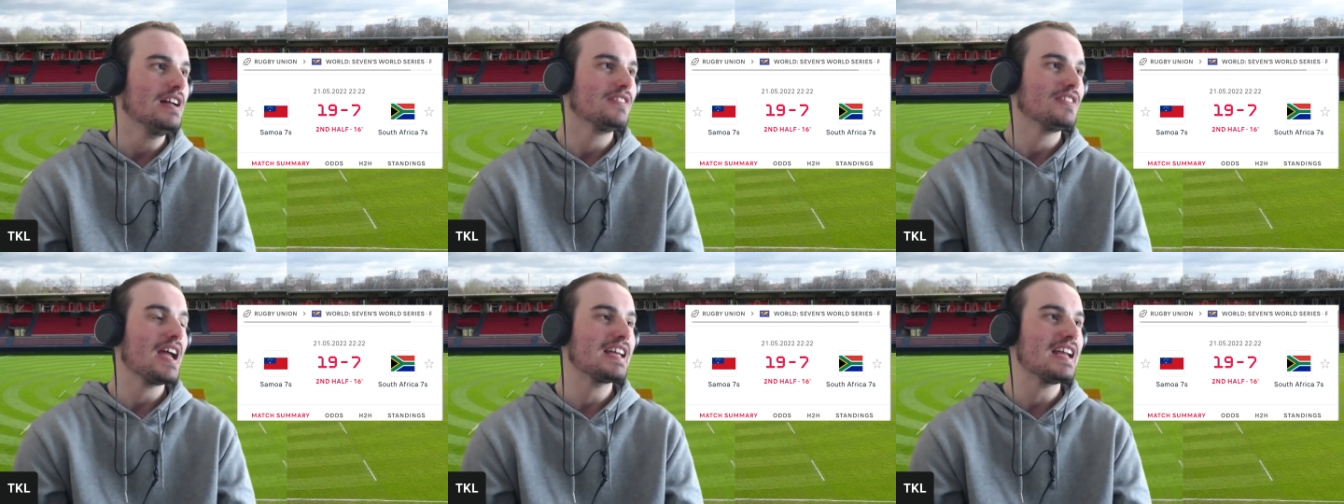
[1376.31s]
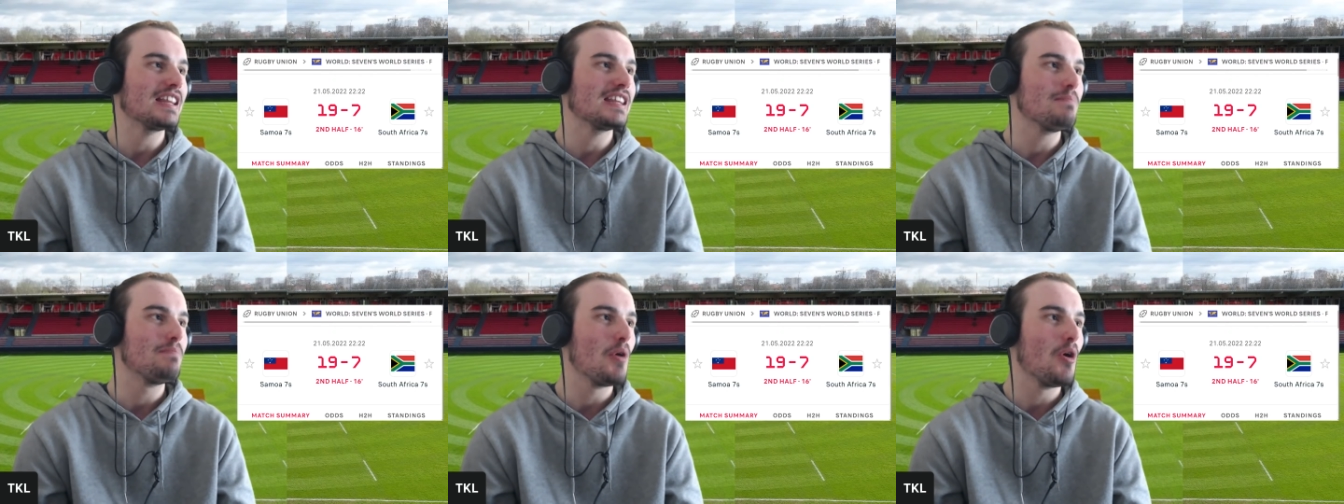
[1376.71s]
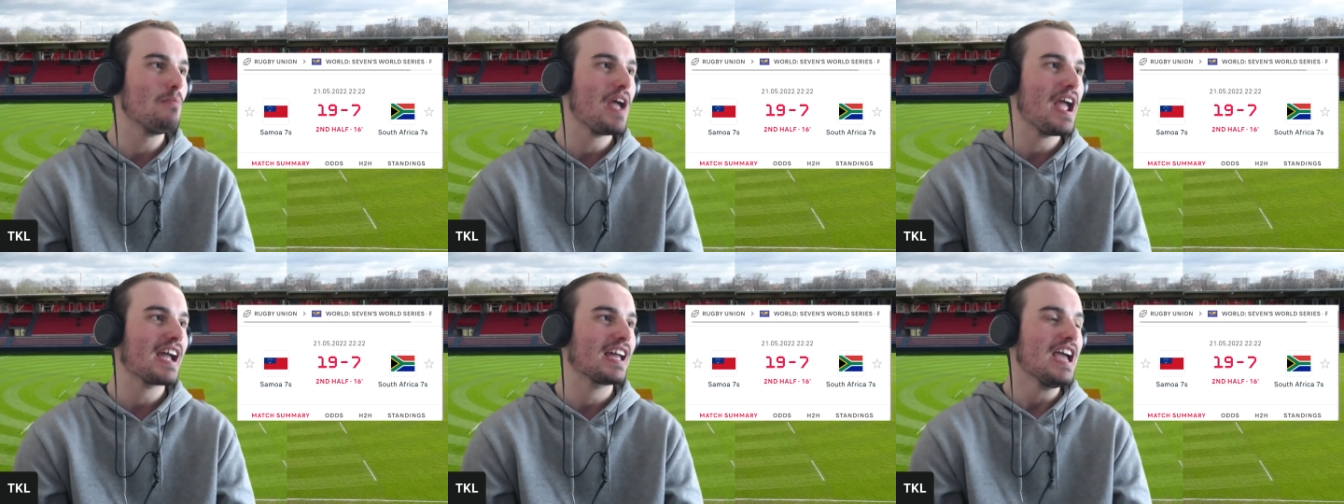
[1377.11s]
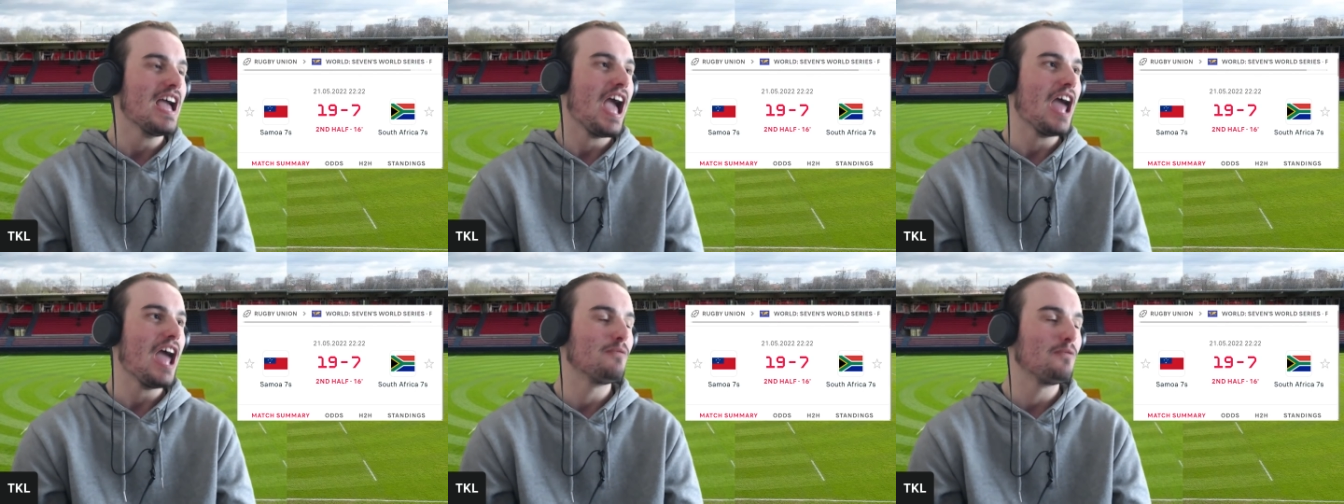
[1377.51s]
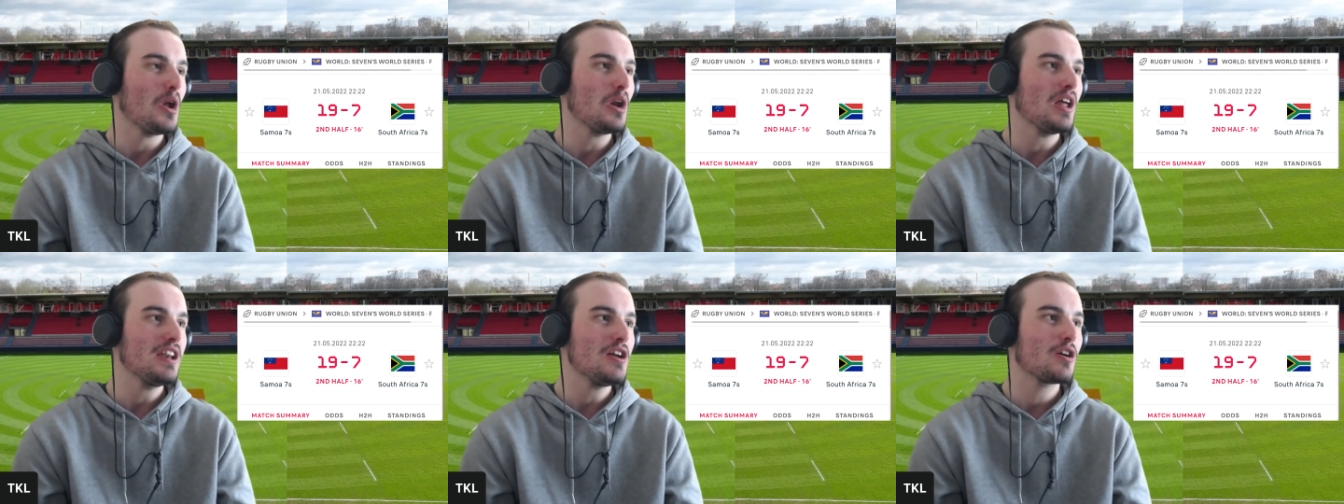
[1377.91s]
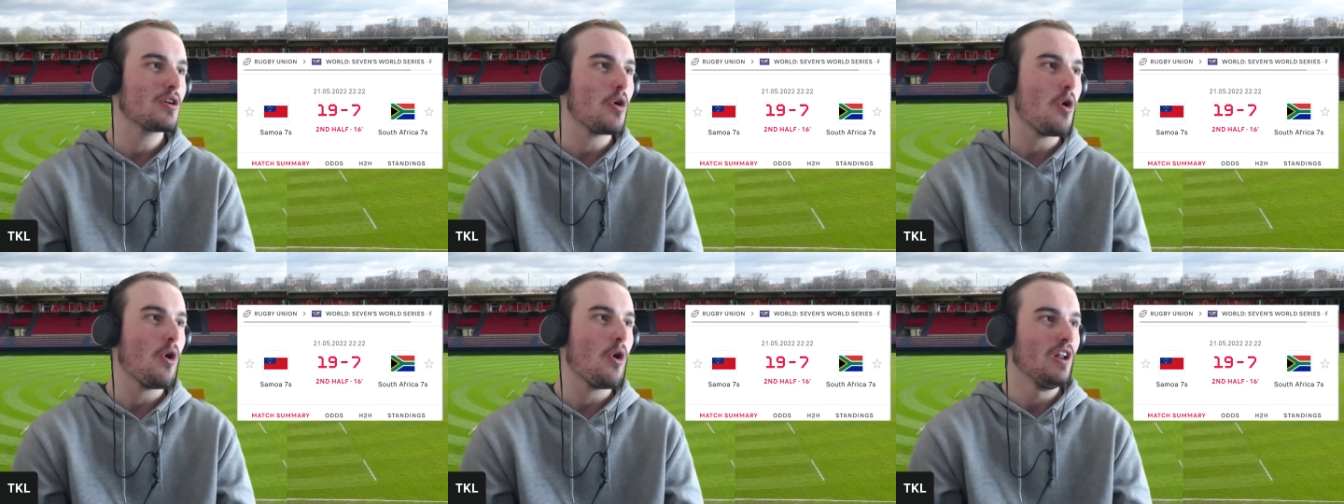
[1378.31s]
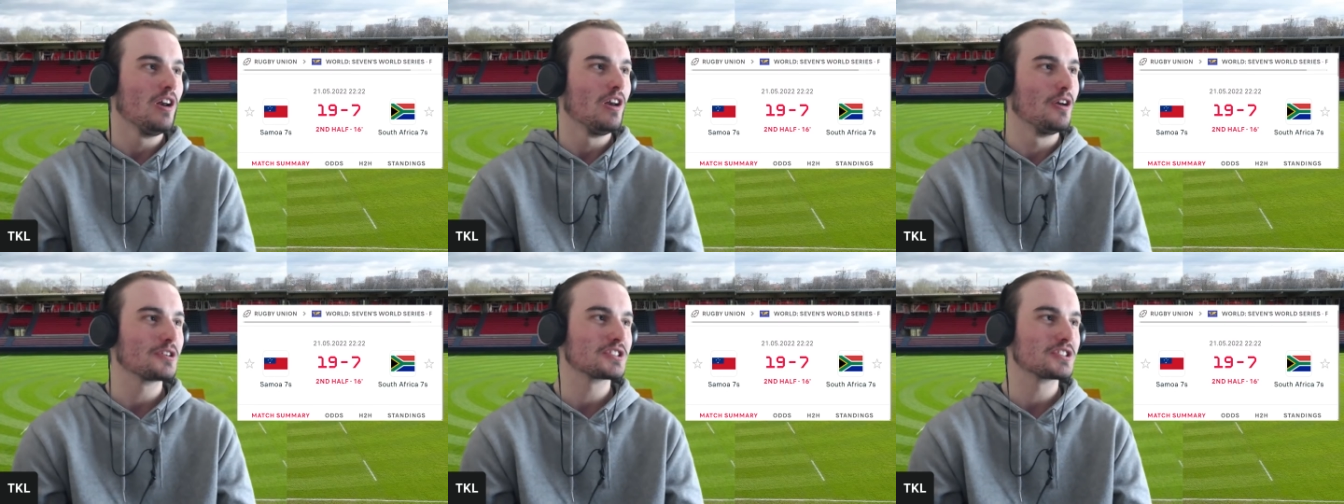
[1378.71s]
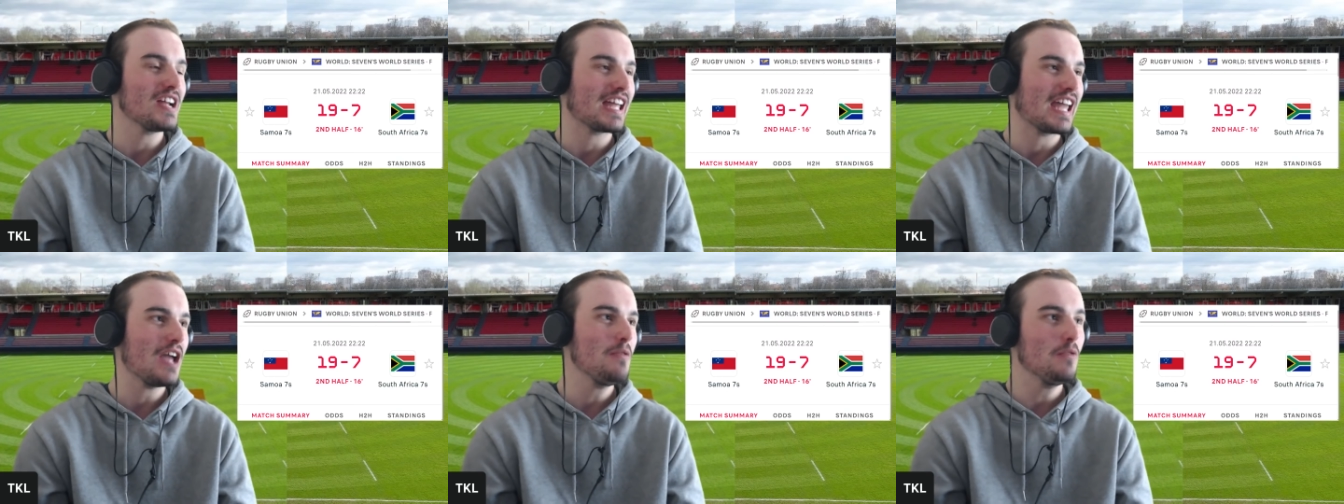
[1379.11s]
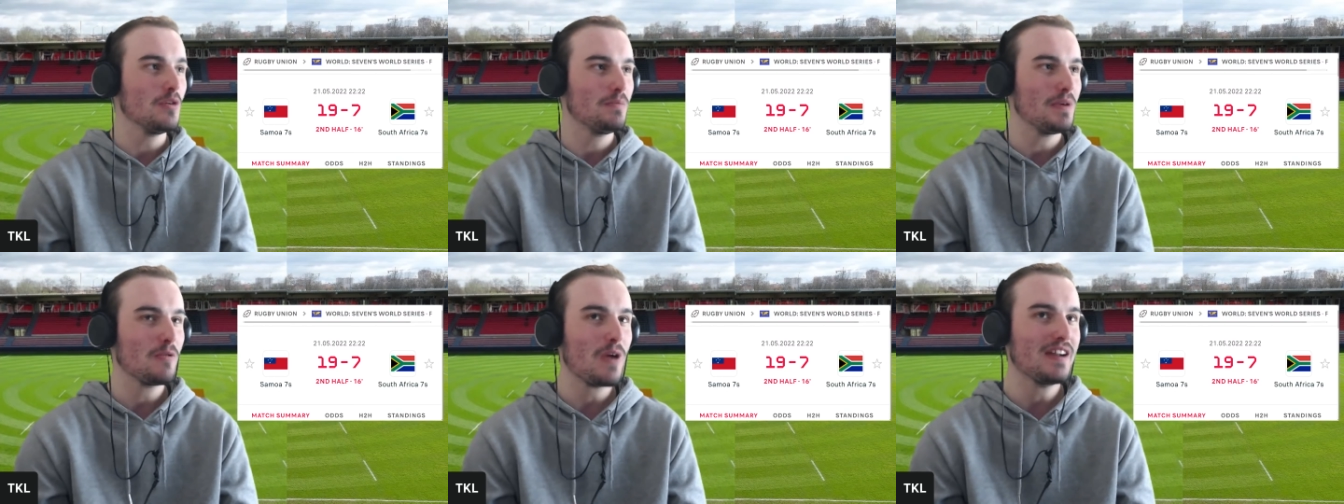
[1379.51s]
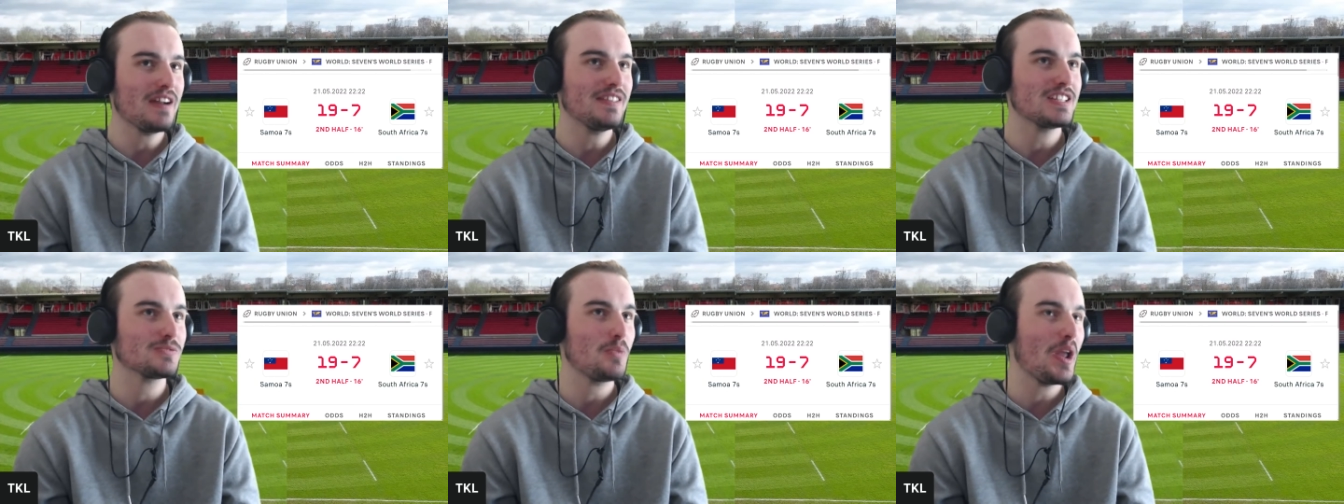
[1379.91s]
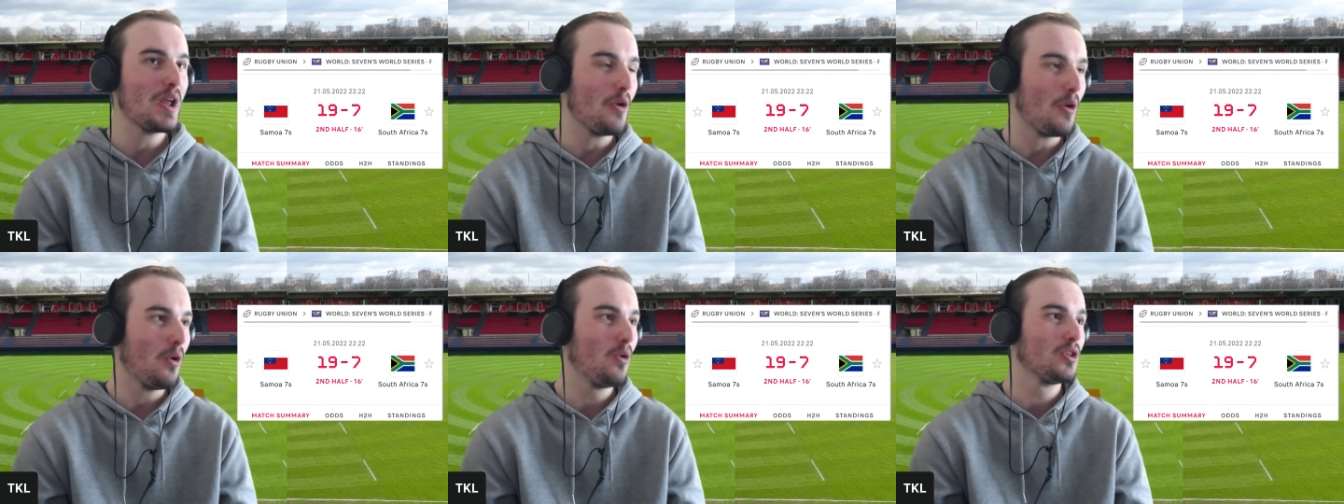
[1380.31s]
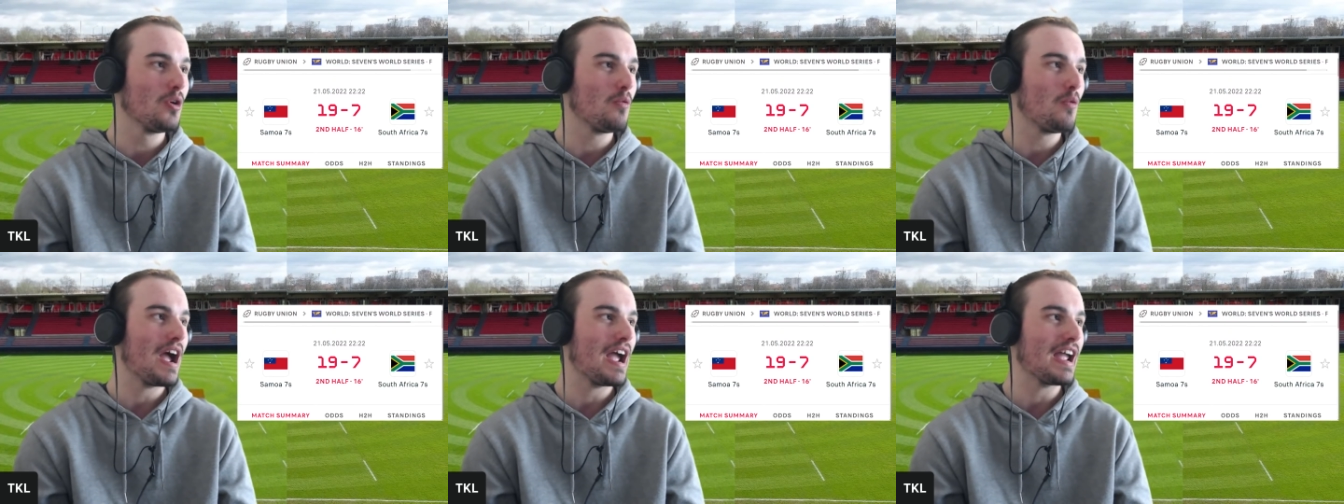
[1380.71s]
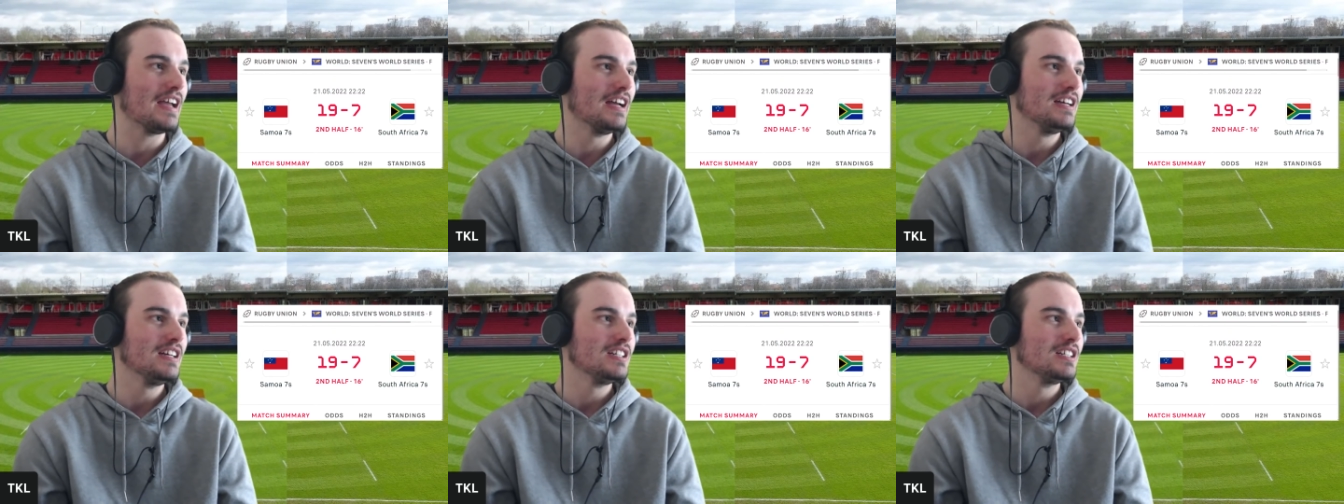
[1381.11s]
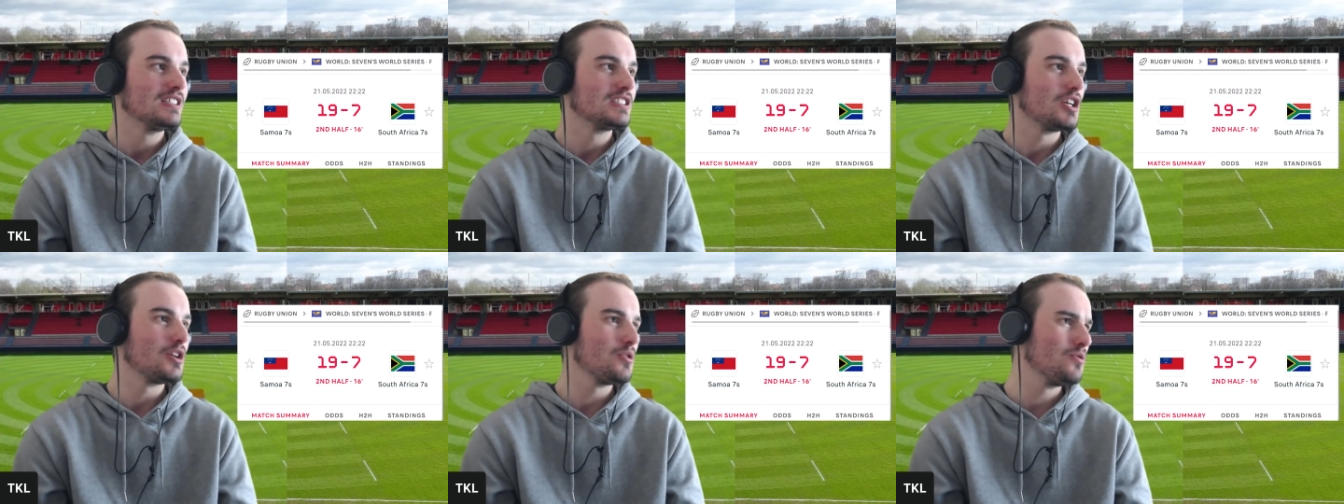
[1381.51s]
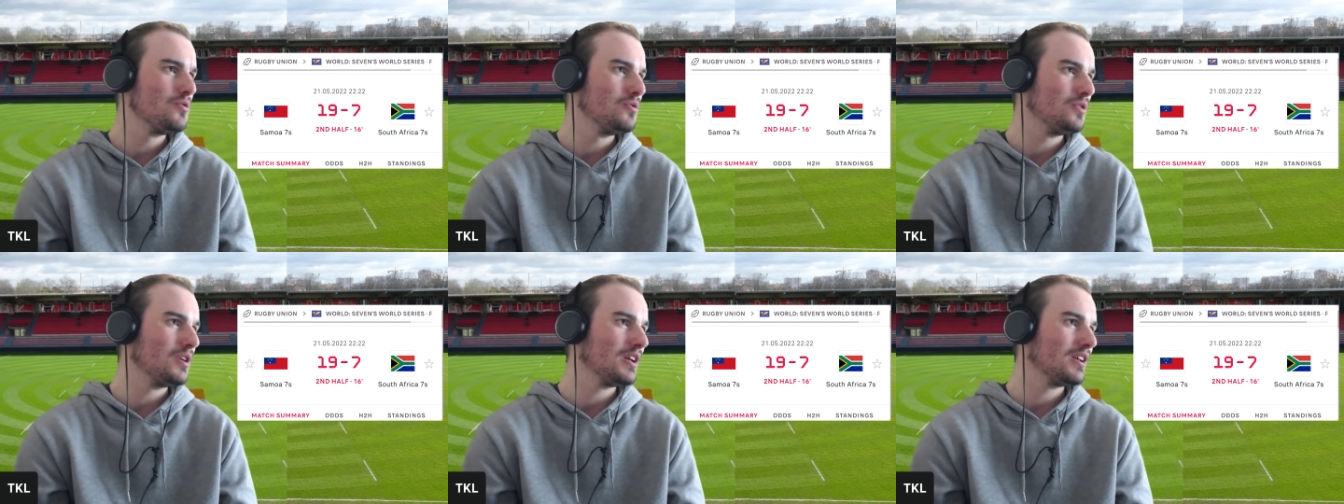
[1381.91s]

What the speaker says: They get the ball back. And Whalaneko looks like he will be running this one all the way to...